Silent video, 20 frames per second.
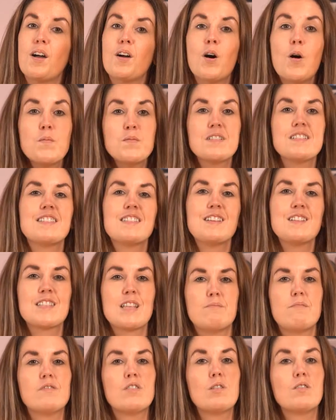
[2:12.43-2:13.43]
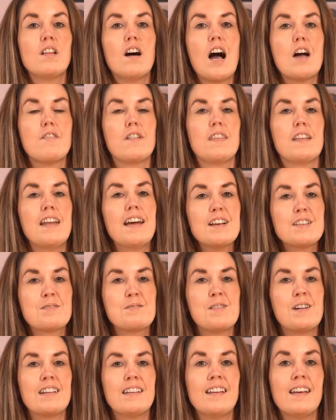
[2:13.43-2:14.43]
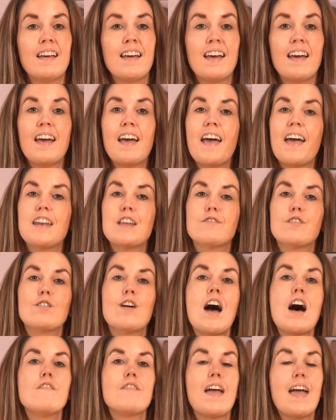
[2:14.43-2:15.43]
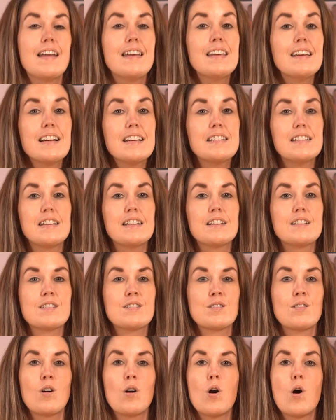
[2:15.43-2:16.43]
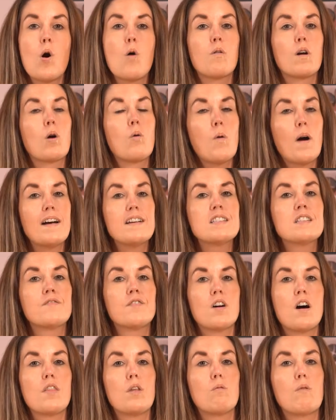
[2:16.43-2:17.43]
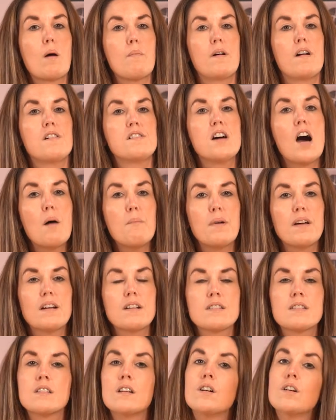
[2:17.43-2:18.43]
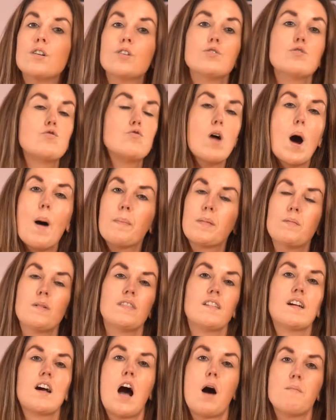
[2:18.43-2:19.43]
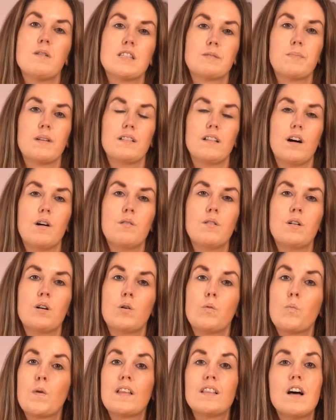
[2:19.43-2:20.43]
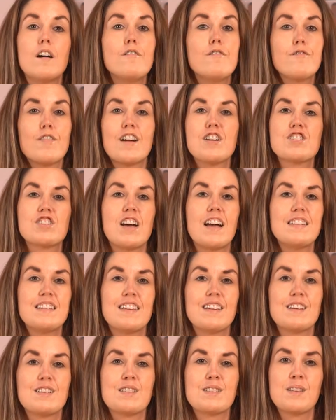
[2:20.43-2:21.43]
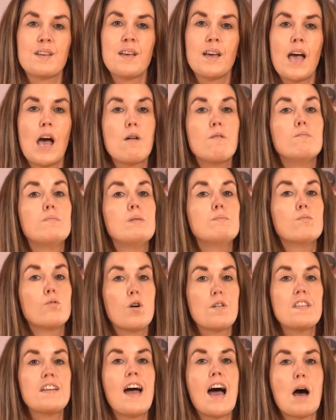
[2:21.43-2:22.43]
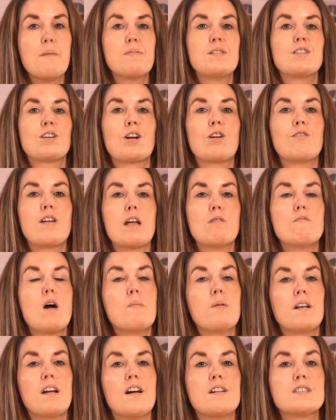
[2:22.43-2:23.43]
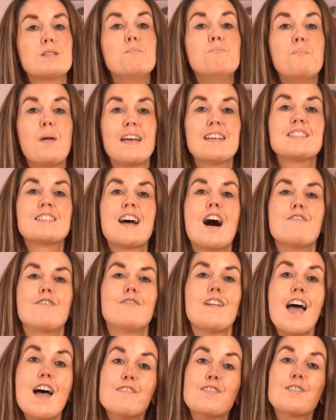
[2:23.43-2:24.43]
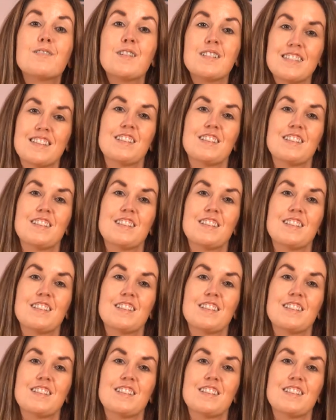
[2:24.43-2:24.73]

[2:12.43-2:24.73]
I hope to see some of you live on the next one, and if you have any ideas or requests for other webinar topics, drop them in the comments below. We love fresh ideas and will be more than happy to create webinars based off of everyone's